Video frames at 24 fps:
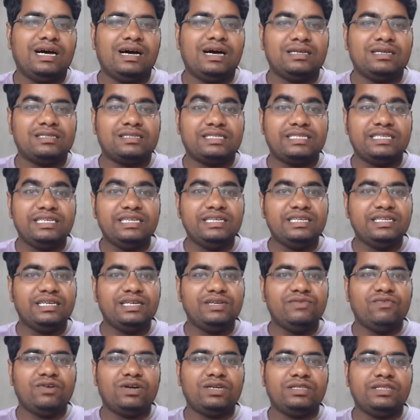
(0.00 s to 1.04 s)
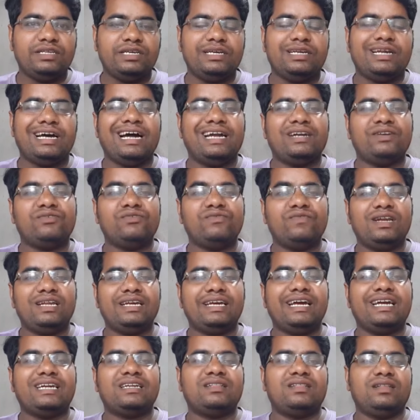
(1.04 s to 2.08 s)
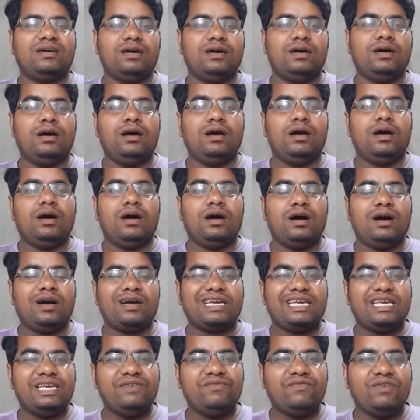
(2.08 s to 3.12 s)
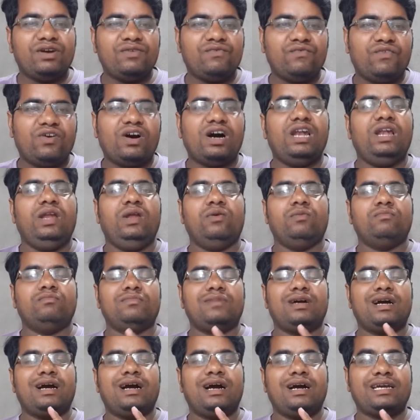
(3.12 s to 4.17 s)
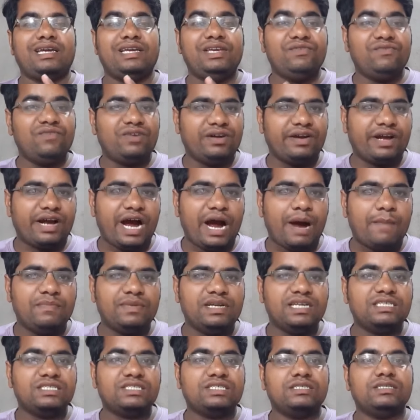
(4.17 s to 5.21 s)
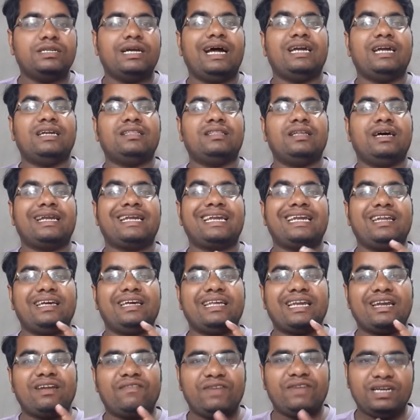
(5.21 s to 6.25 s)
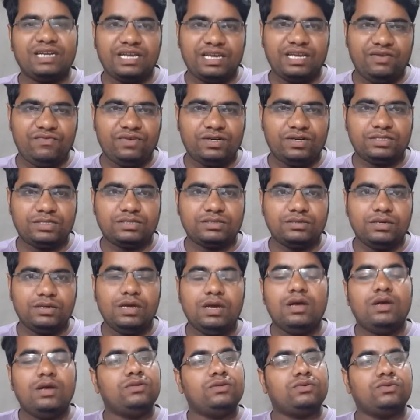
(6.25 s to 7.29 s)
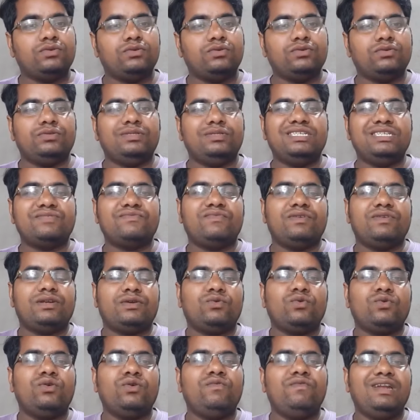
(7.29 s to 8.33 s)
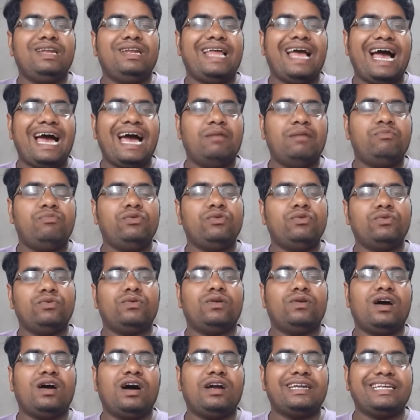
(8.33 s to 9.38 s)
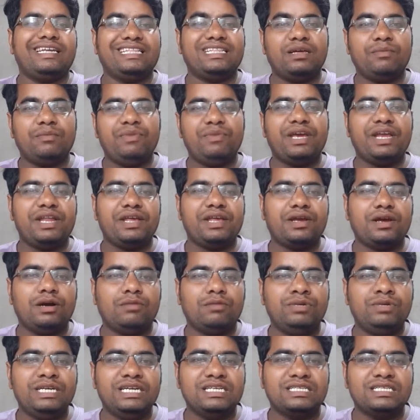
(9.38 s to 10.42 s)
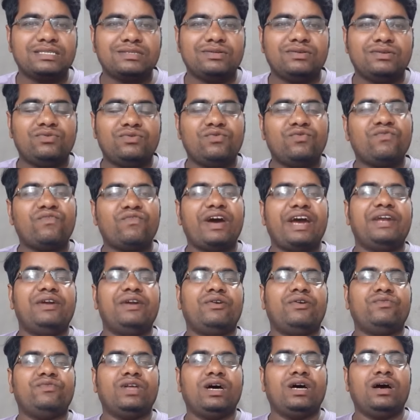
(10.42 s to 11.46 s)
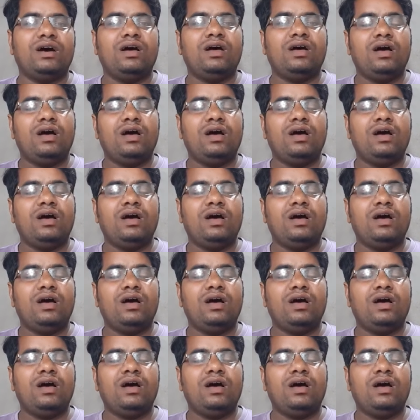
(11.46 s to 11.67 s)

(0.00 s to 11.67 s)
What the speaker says: seed keyword there, and you will get the keyword volume, keyword competition, and the relevant keywords. So this tool will help you a lot in the beginning of days to find out the